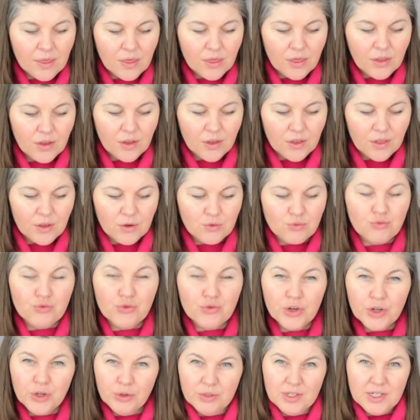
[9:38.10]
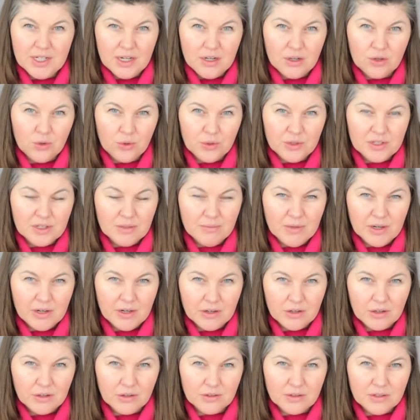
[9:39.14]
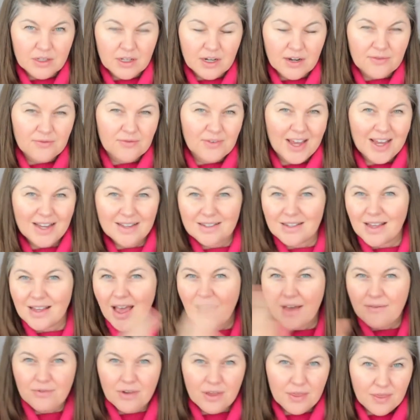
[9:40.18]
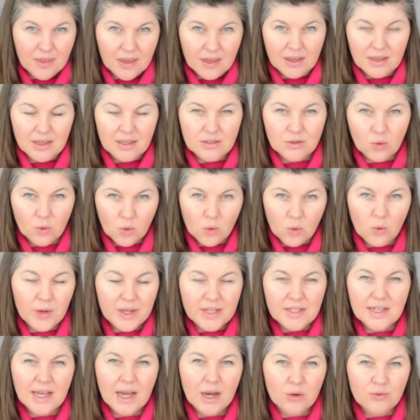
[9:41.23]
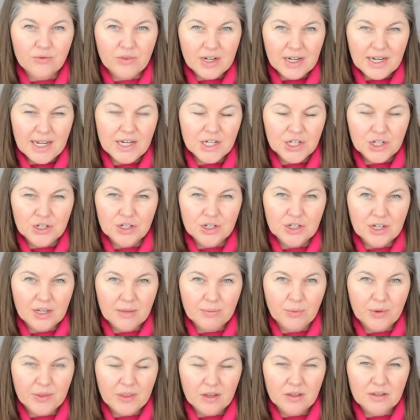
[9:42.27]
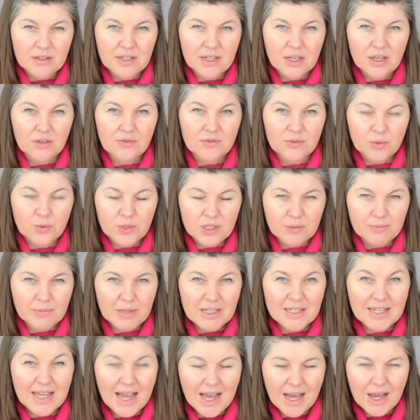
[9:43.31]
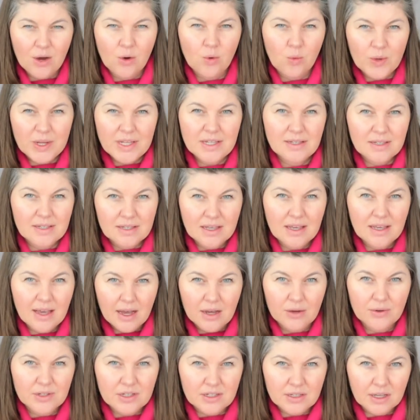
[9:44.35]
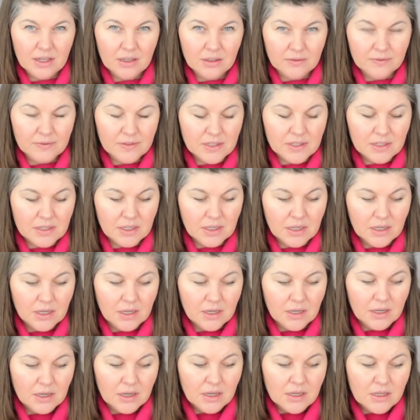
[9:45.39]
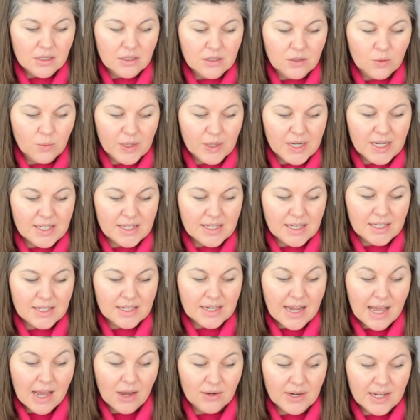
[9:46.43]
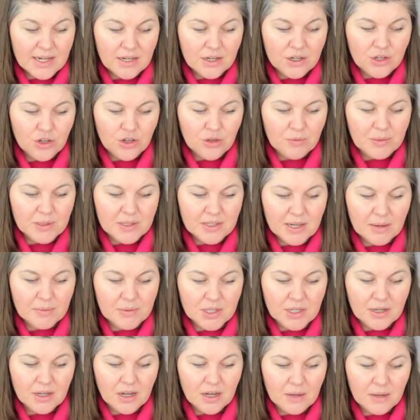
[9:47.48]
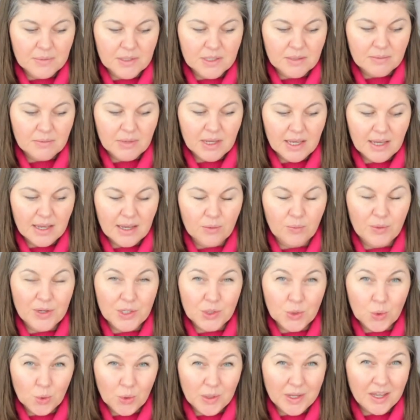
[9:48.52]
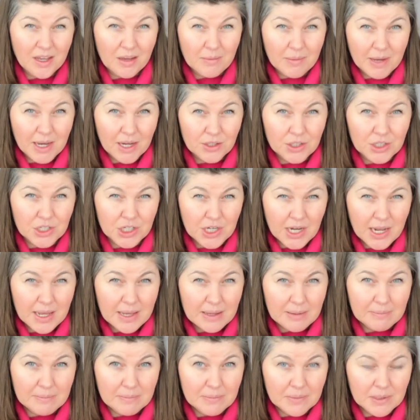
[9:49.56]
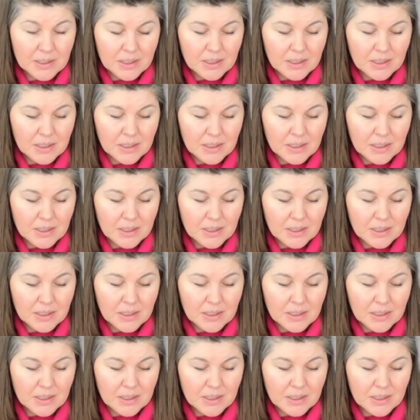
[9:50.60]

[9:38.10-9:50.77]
The root in A Course in Miracles that affects everything is always our relationship with ourselves, which means how we see ourselves. So when it says, now let a new perception come to me, and we're talking about shame,